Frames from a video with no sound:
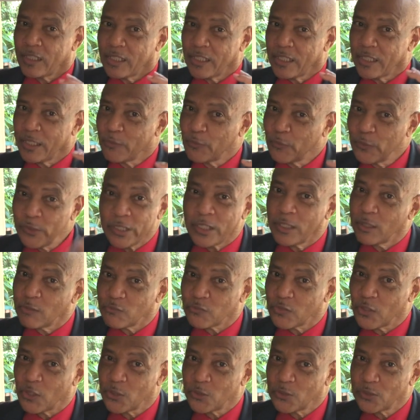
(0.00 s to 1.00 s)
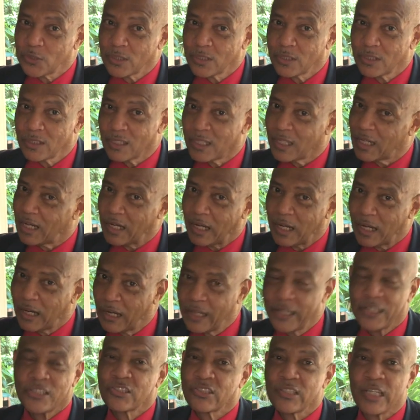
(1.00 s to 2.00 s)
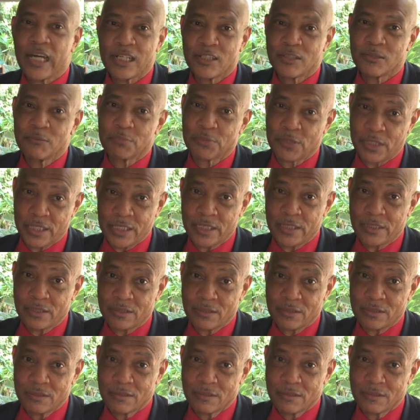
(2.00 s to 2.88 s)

If we don't vote, let's not complain.